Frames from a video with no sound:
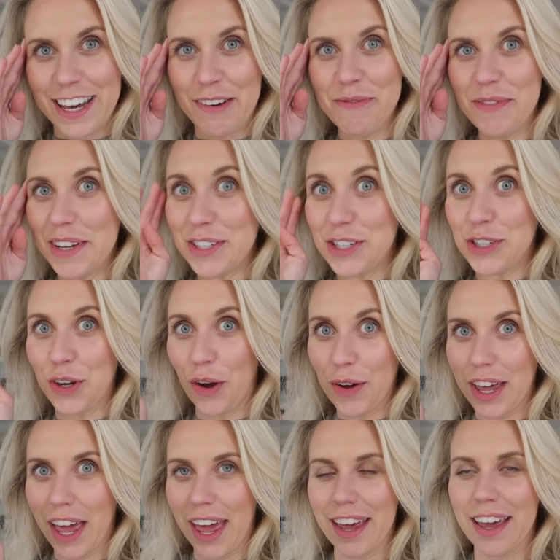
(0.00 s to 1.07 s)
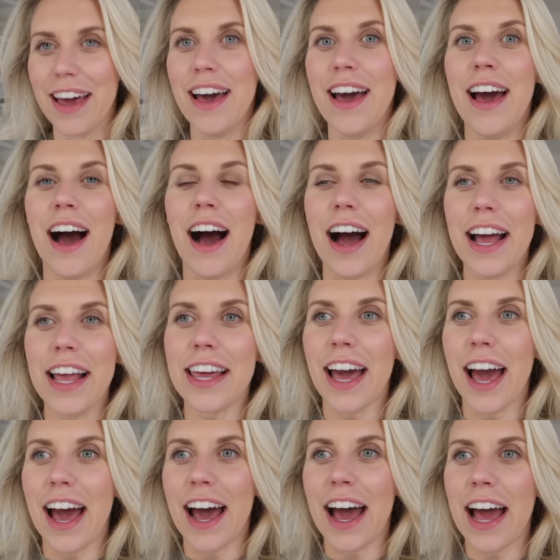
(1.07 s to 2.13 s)
can be shocking. I
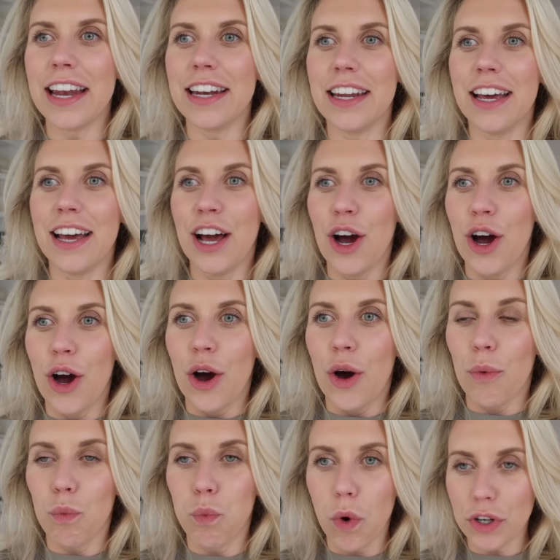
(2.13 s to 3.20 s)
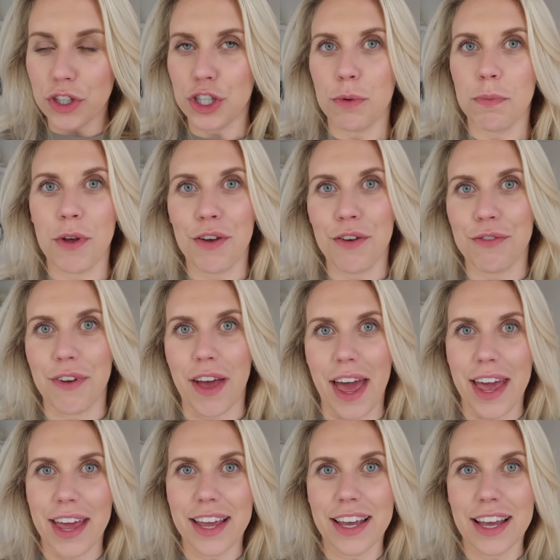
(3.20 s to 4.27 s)
can watch a
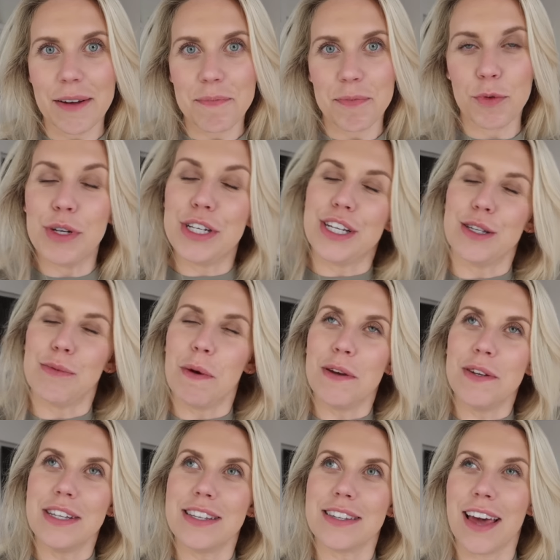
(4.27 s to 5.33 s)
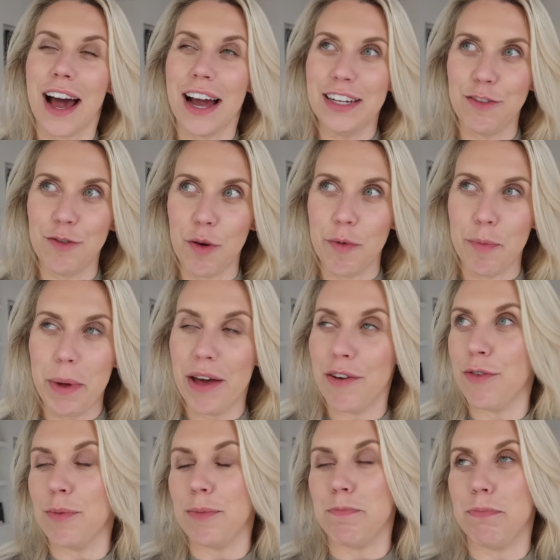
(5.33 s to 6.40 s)
movie, which I suppose is kind of a bit
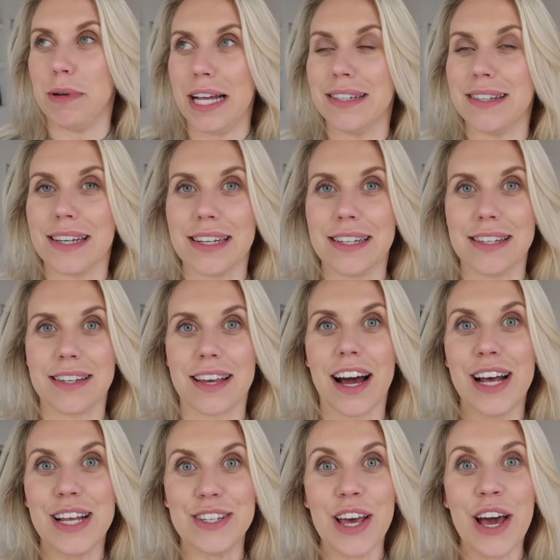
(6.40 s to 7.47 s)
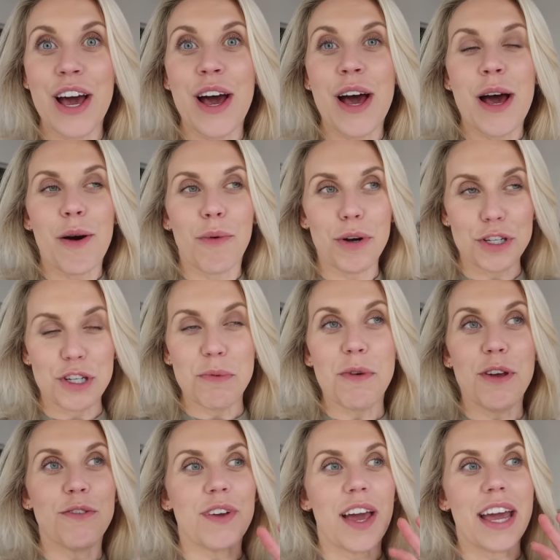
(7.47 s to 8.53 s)
of a blessing in disguise. Watch a
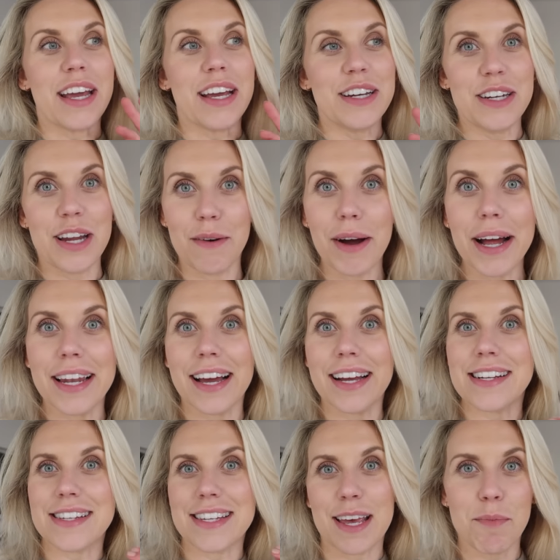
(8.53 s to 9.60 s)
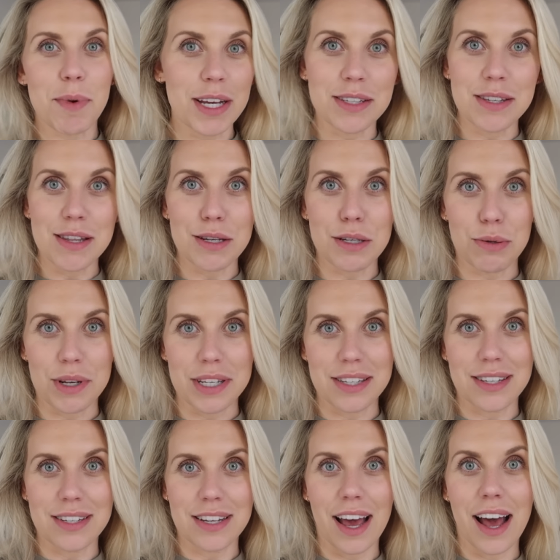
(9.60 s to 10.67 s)
movie, know I liked it because of the twists
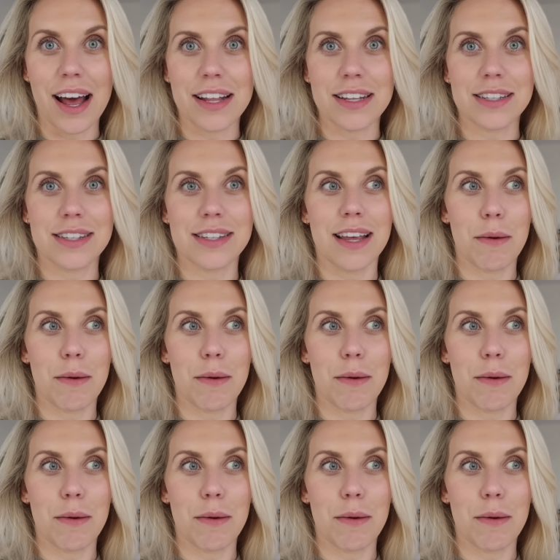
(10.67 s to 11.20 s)
and turns,